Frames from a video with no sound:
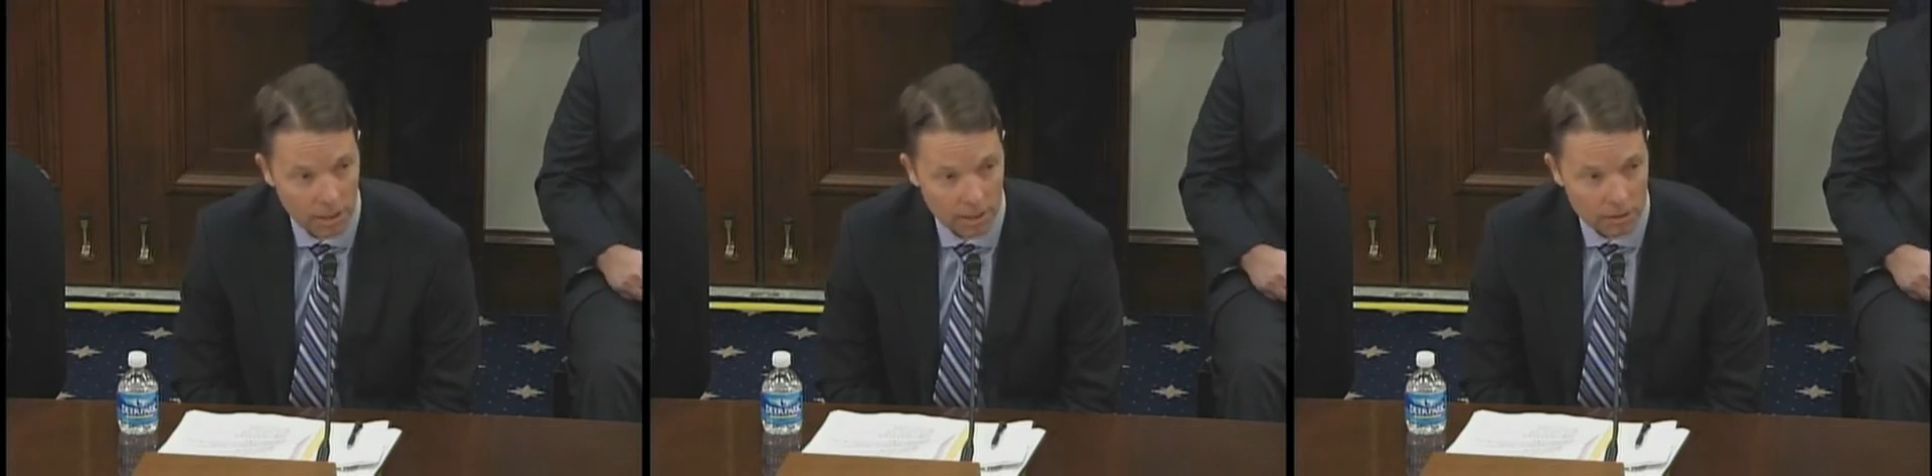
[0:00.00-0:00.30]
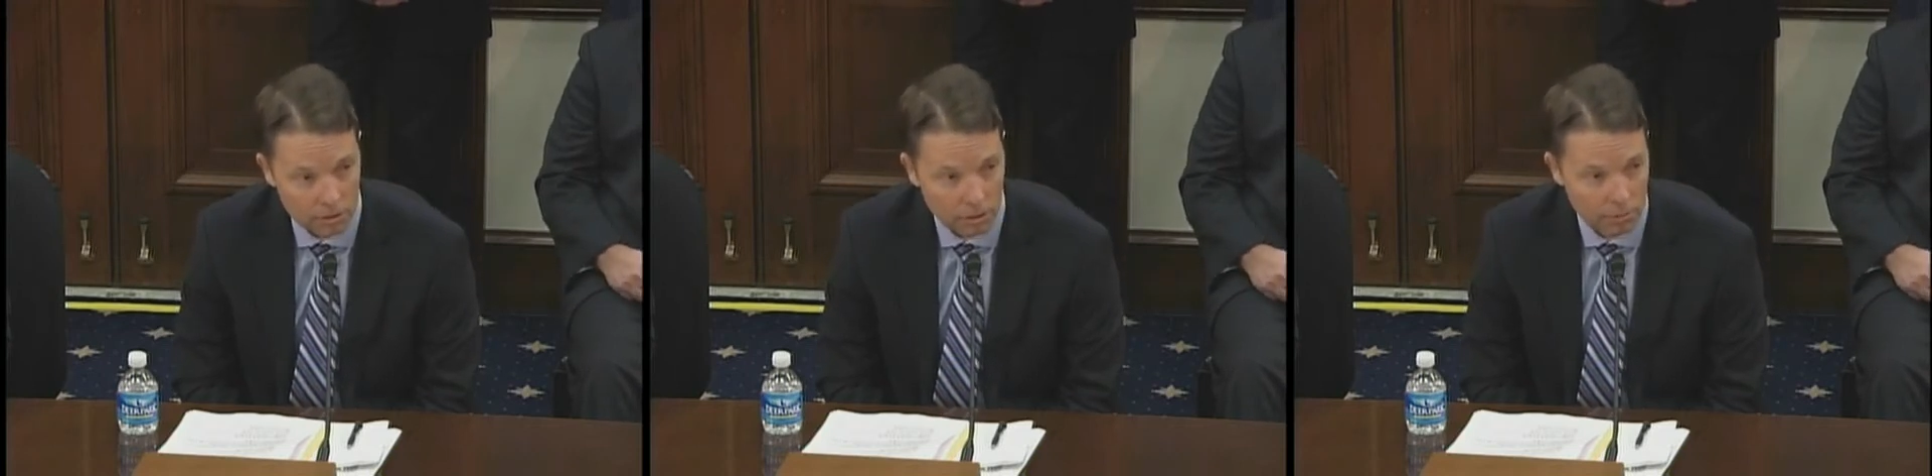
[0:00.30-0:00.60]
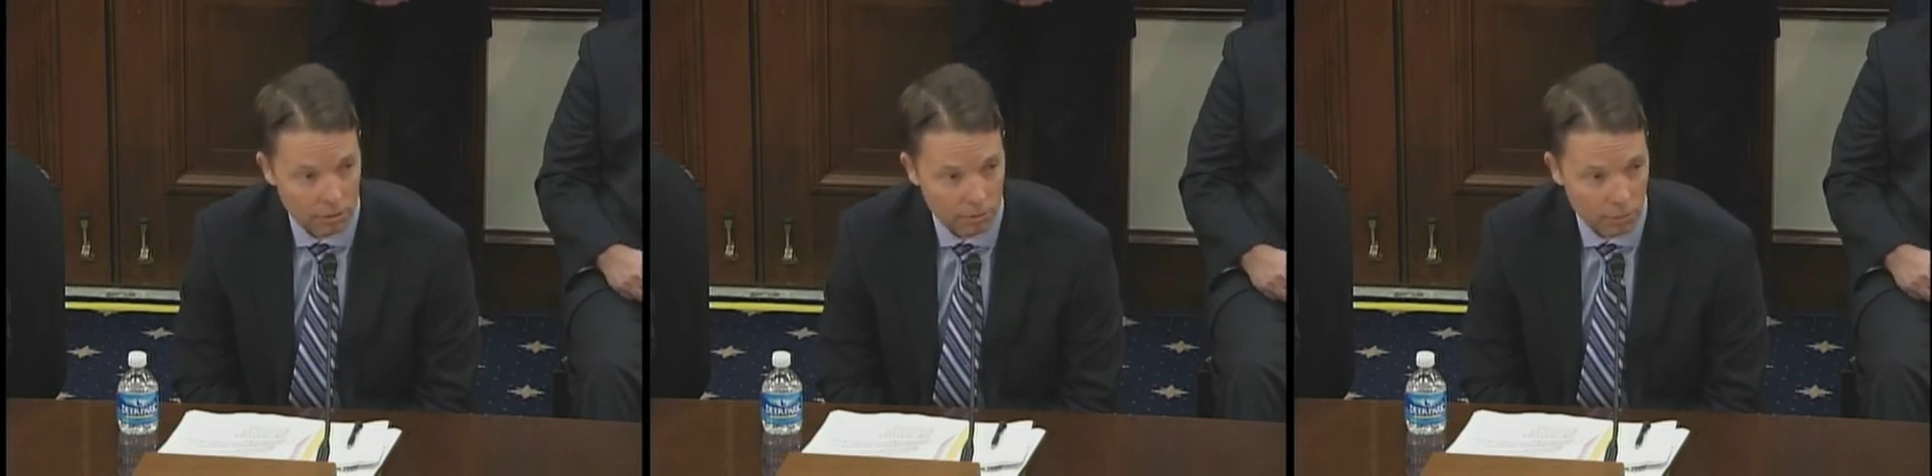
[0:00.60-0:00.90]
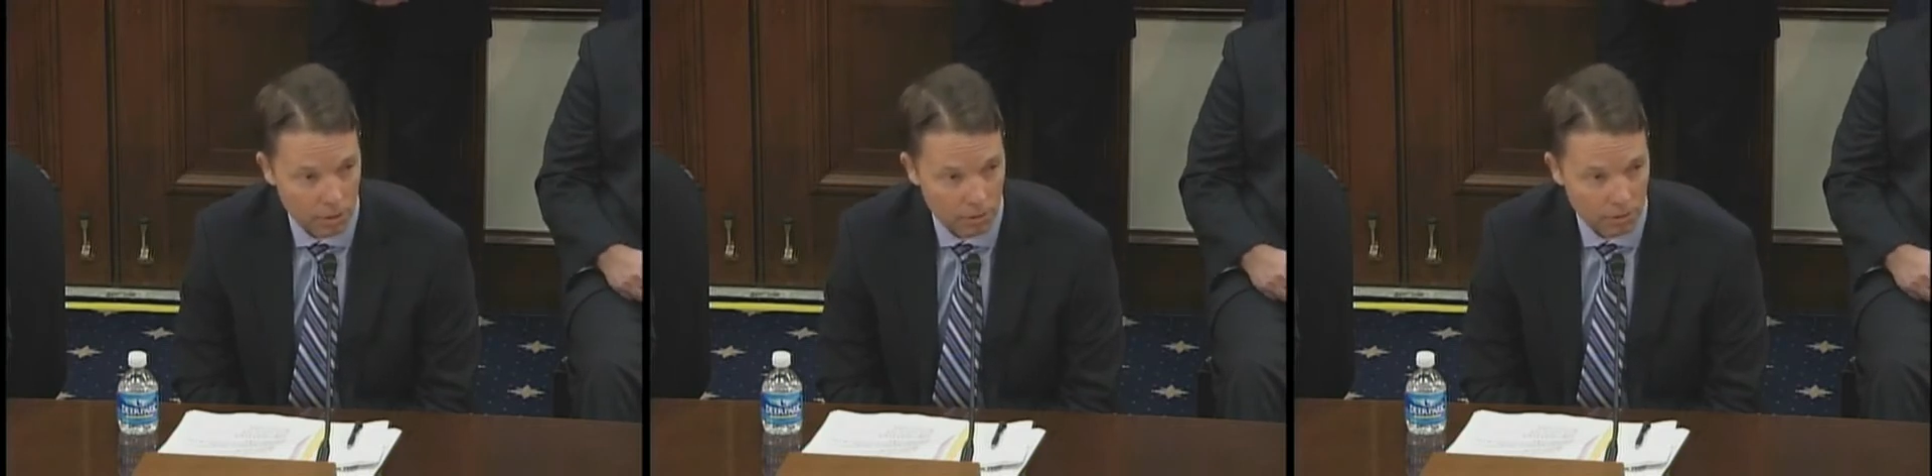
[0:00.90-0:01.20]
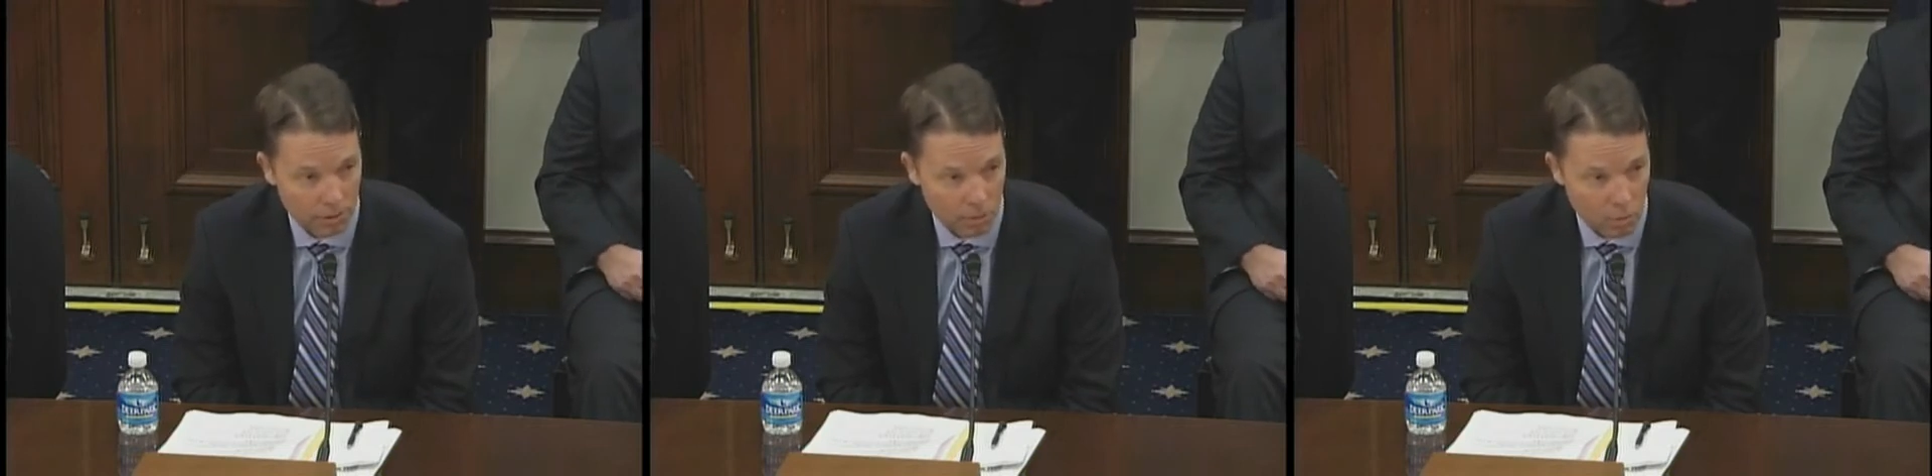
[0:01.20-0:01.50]
in terms of whether
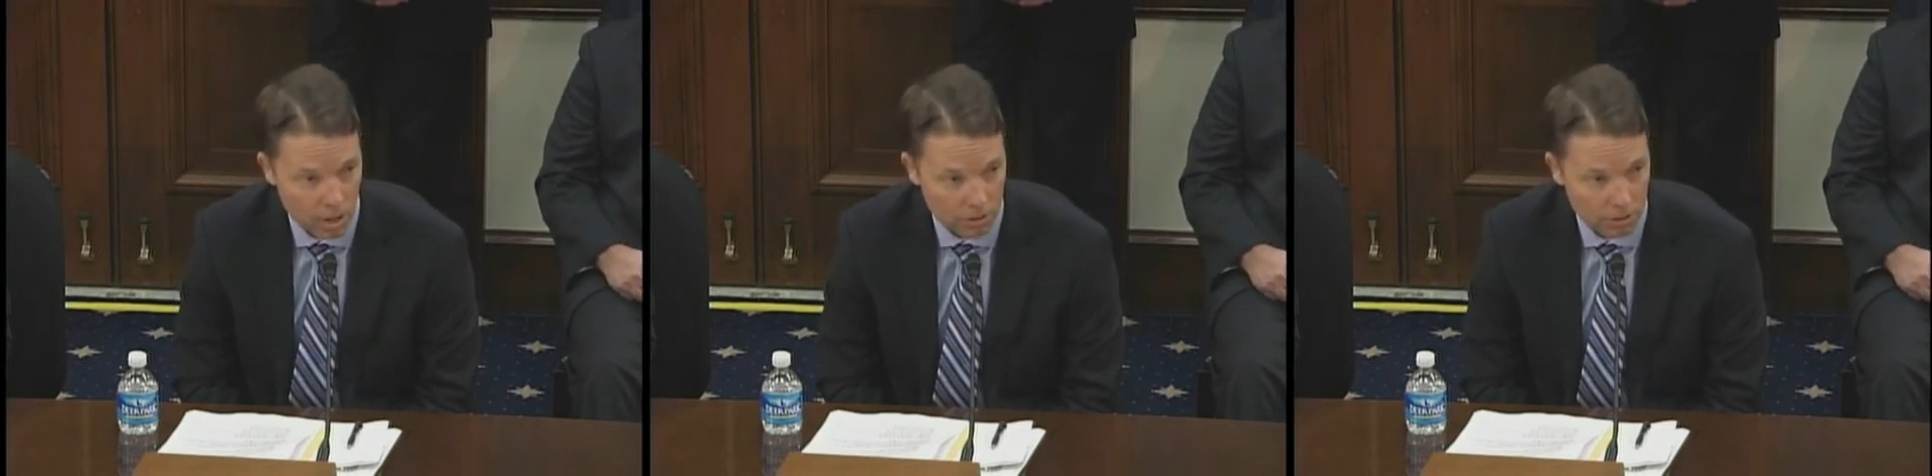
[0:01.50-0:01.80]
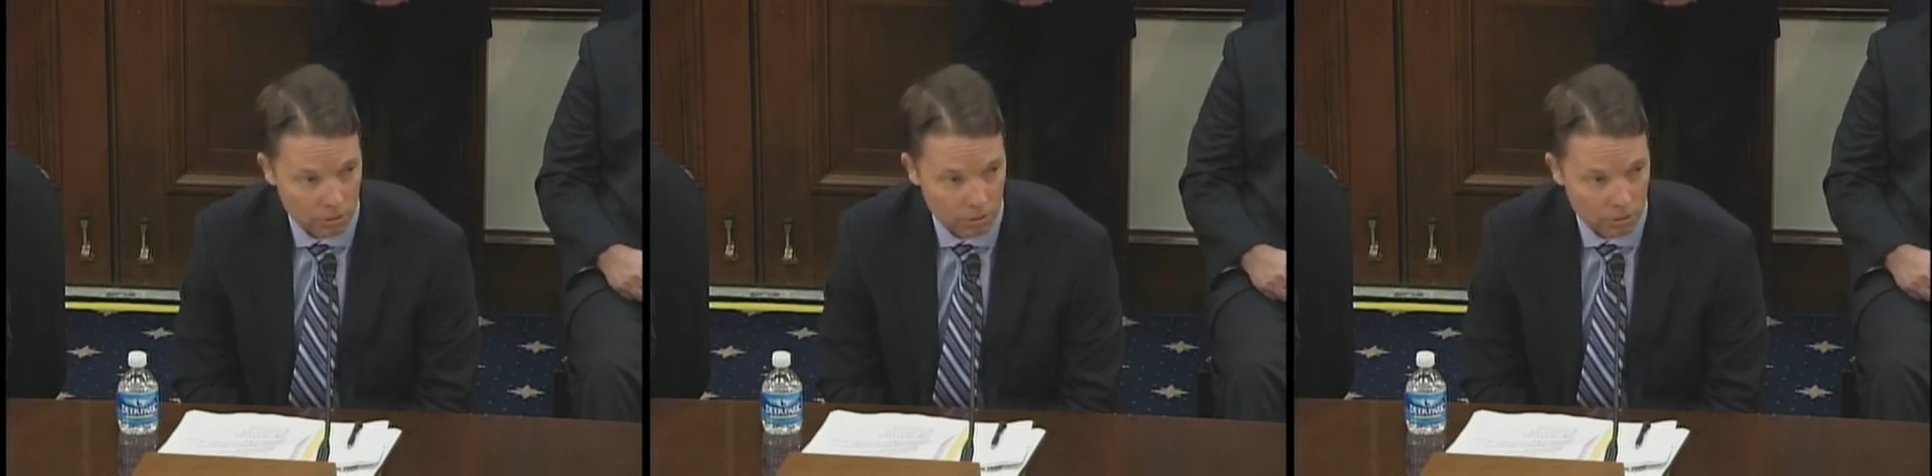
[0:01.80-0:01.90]
they want to